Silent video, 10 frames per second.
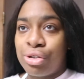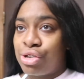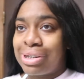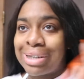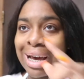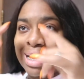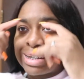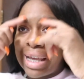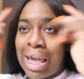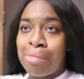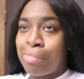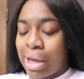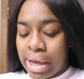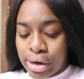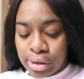just to kind of tame my
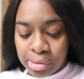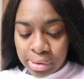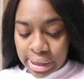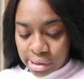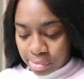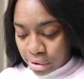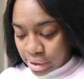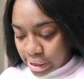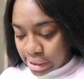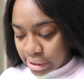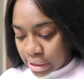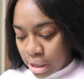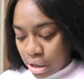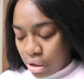hairs, but that's about it.